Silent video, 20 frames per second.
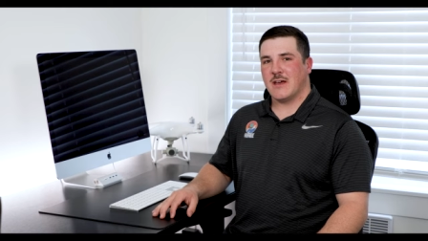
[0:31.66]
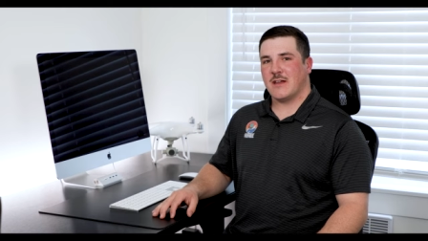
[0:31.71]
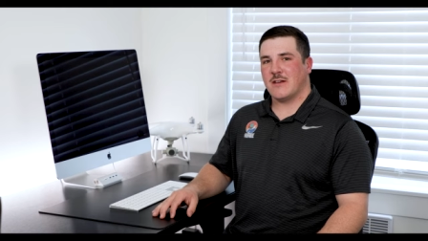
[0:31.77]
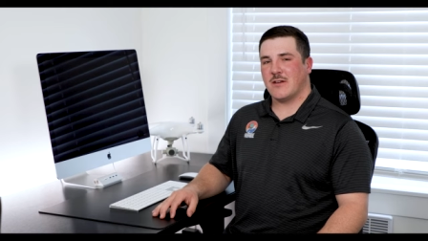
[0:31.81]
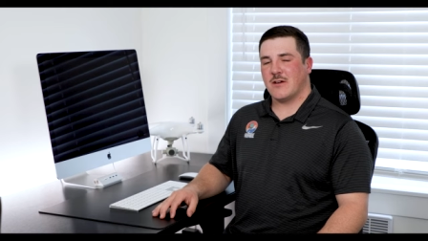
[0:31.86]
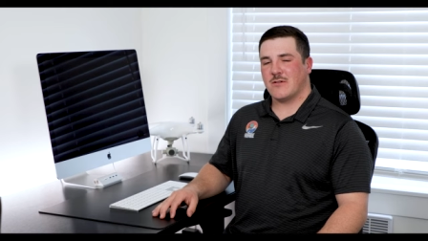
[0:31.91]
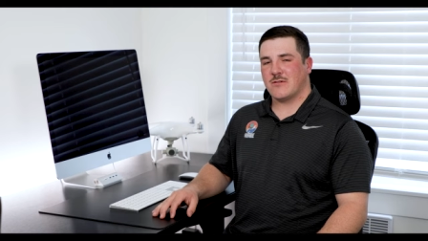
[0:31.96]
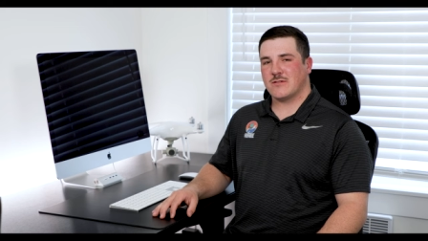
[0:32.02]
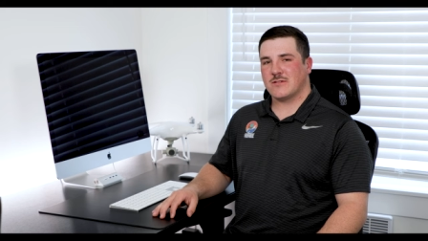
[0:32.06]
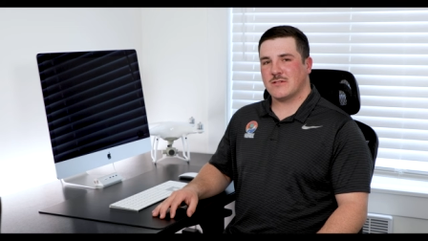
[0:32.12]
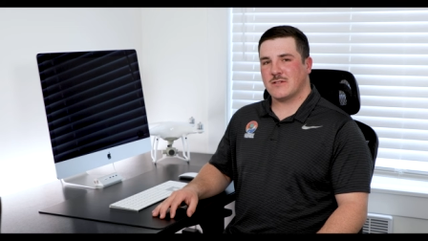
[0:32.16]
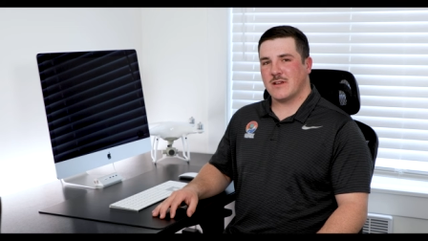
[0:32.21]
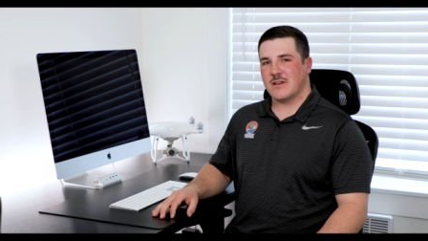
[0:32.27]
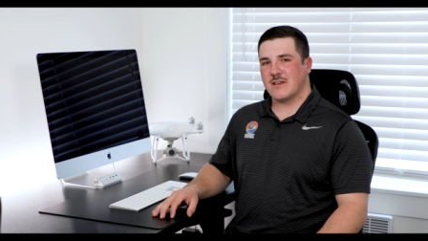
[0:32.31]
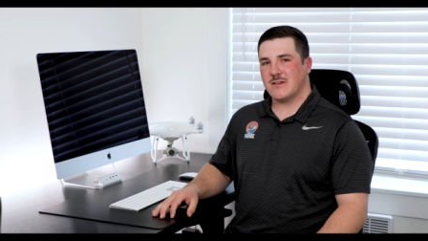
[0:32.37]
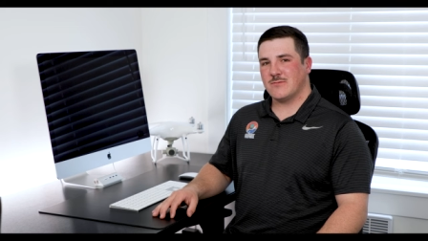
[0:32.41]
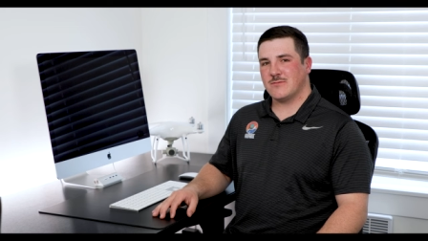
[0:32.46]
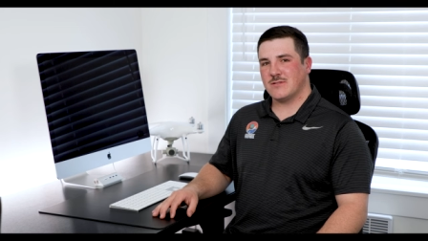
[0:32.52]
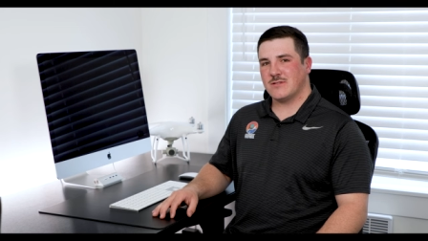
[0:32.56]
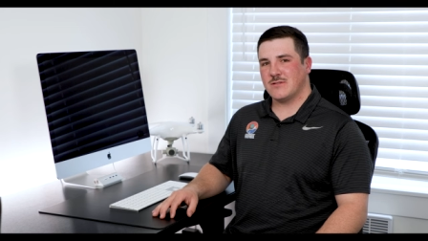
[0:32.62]
and noticed that
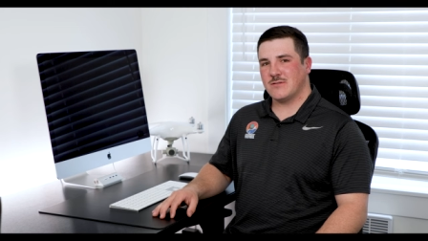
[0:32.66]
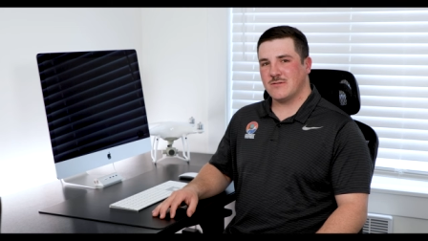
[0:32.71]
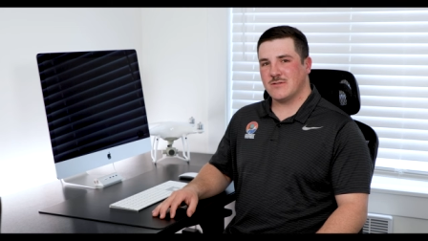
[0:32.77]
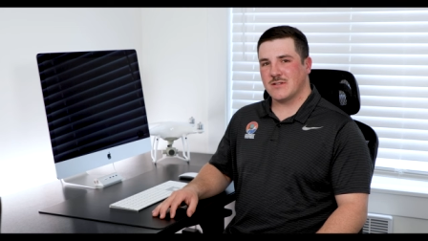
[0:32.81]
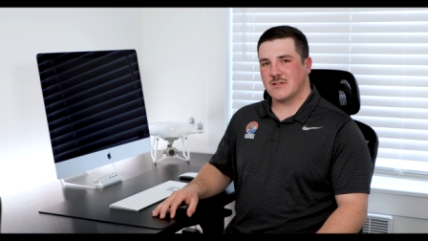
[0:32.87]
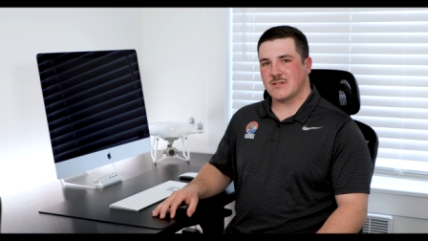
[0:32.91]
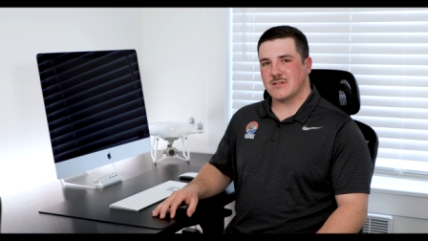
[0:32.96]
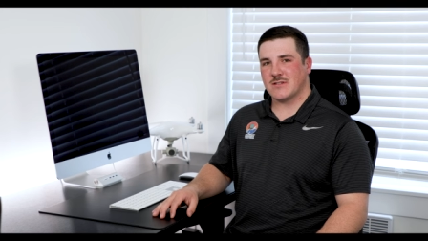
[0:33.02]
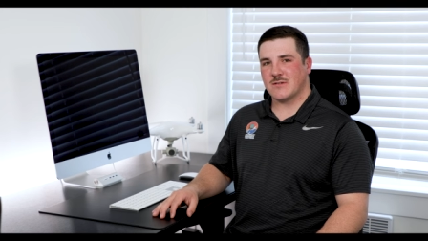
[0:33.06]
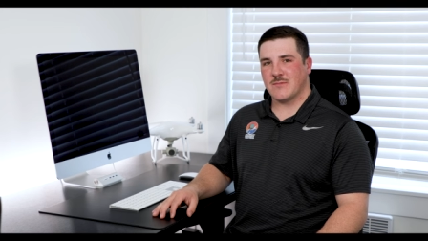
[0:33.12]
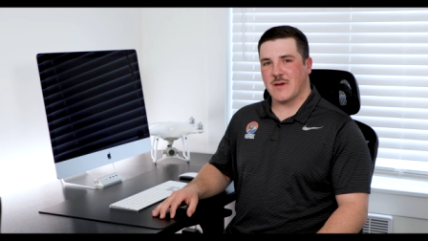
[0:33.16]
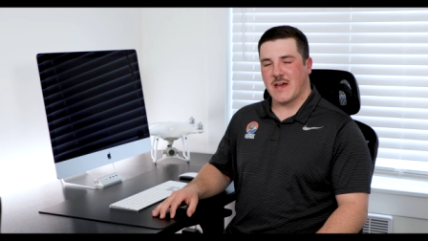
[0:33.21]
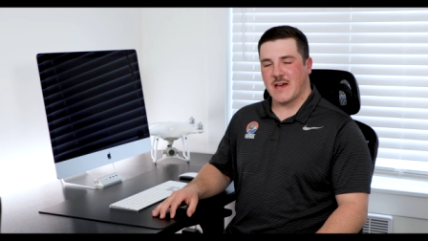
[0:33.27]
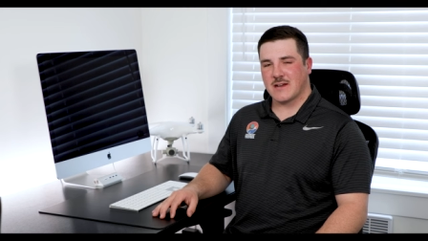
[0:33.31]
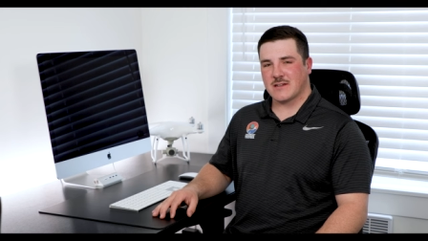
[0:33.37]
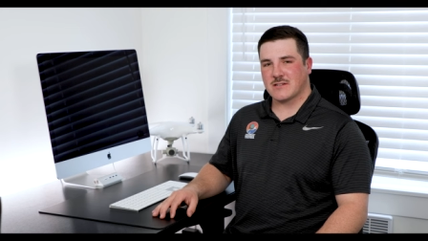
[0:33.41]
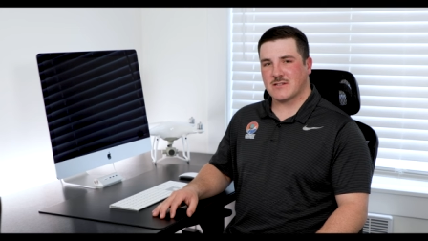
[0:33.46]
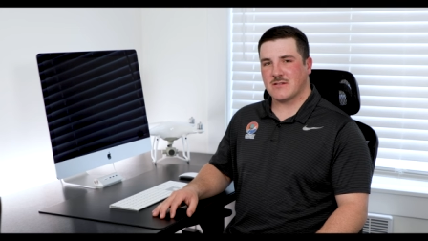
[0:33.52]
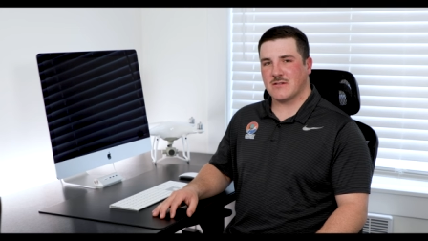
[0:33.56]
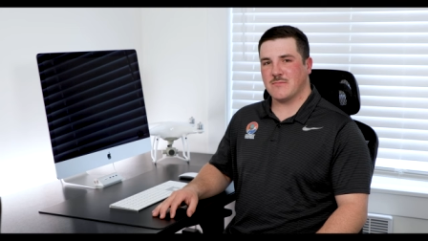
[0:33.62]
he was using some
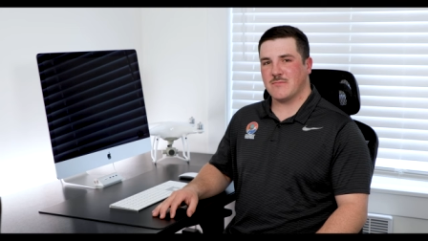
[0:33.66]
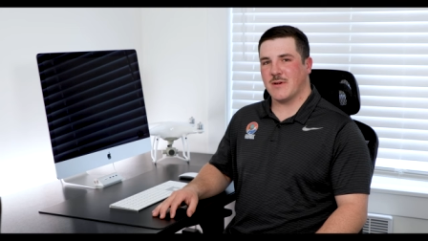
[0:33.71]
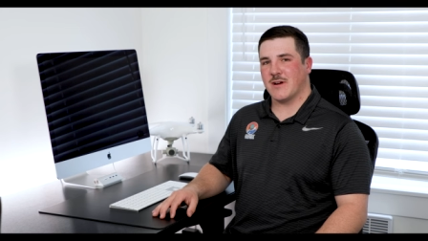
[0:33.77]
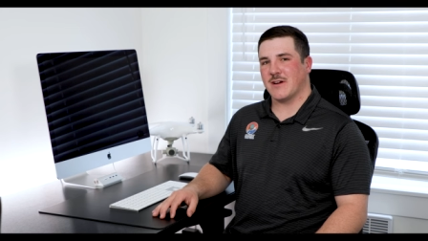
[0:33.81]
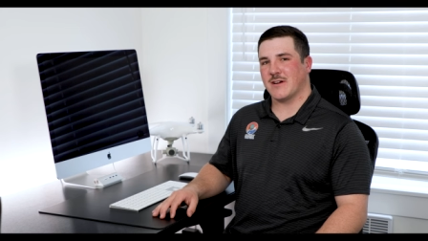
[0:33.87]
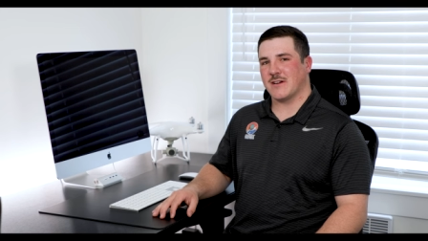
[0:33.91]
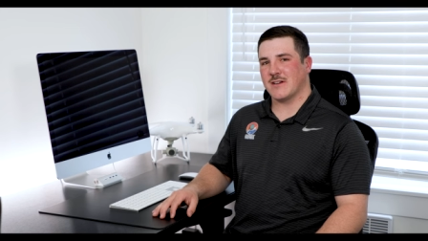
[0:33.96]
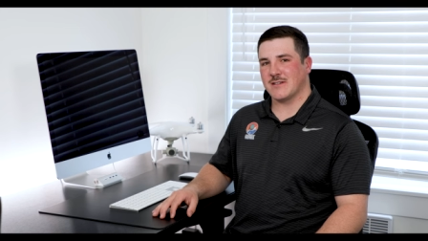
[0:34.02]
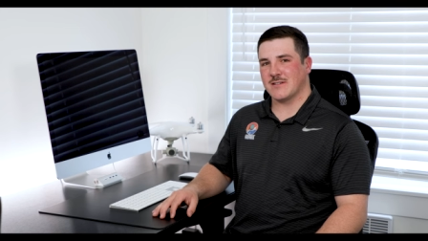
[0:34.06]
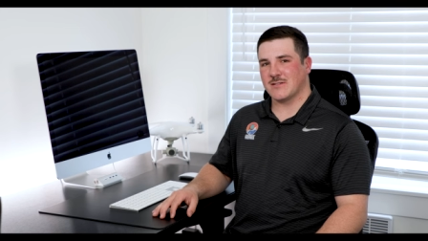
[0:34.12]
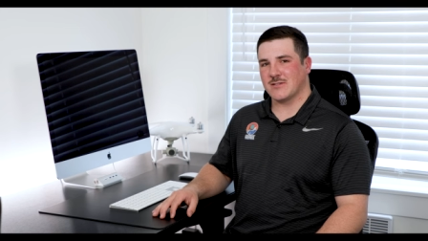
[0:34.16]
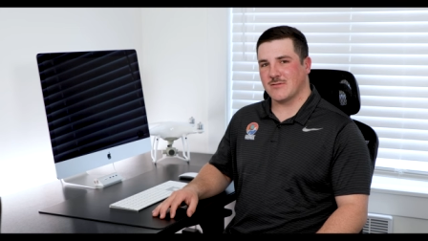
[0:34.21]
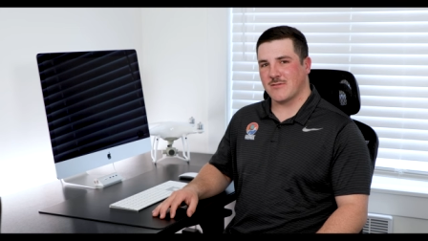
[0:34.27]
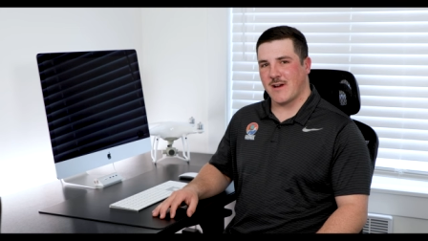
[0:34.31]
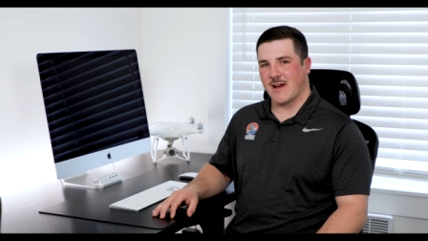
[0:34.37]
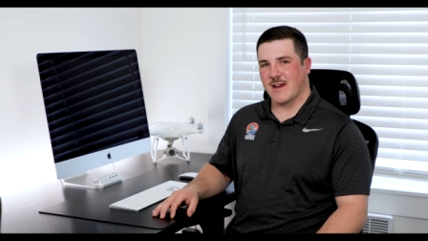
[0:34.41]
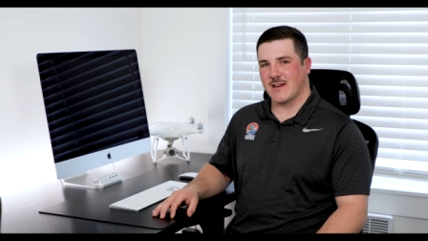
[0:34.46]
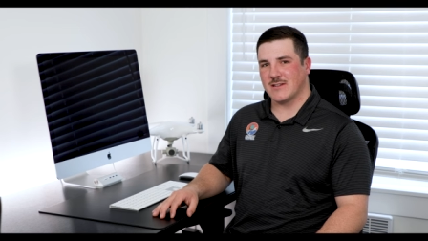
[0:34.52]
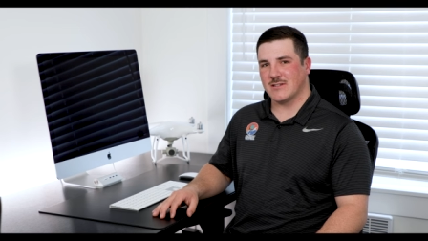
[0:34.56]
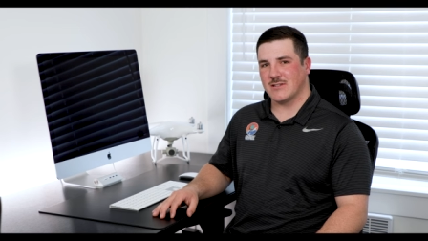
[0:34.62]
excellent marketing
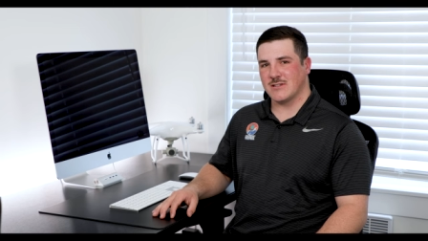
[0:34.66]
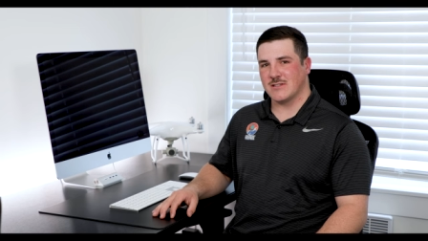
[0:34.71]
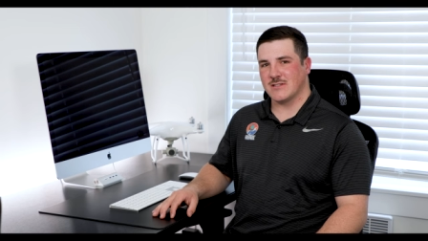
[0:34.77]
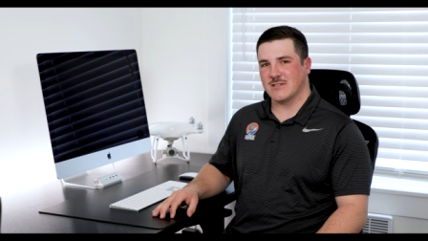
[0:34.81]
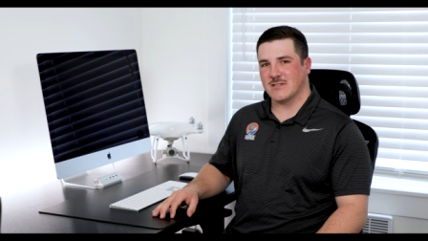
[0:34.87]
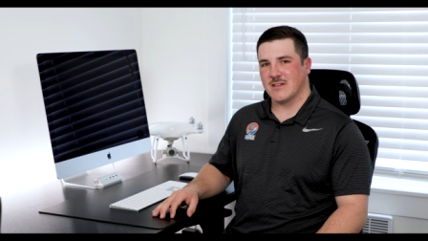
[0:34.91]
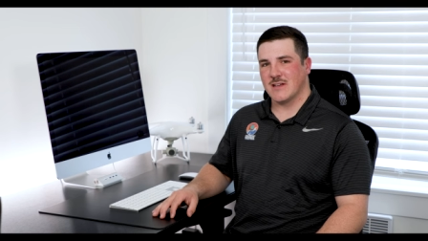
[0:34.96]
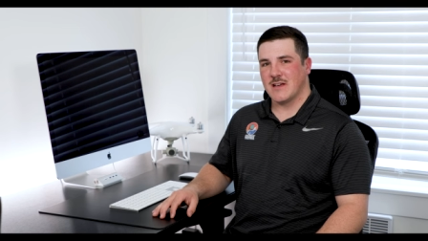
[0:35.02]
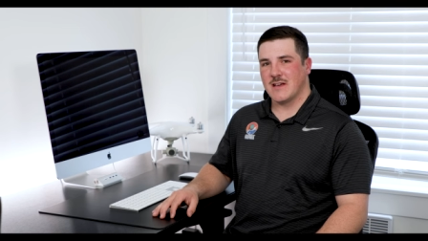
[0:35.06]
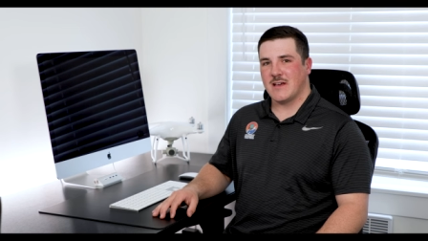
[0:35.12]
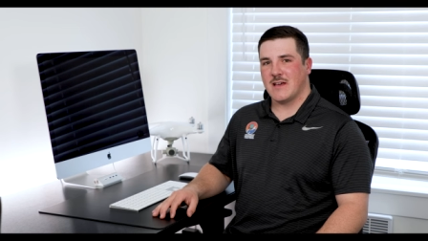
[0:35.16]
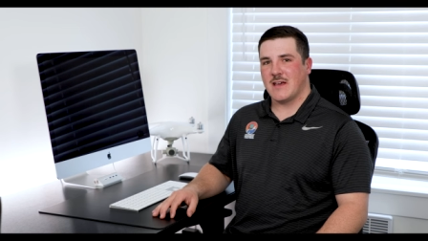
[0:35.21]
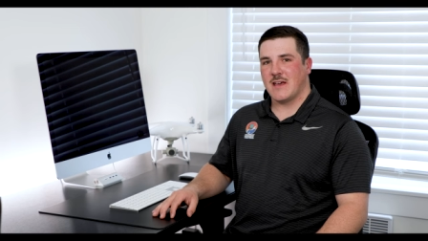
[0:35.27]
strategies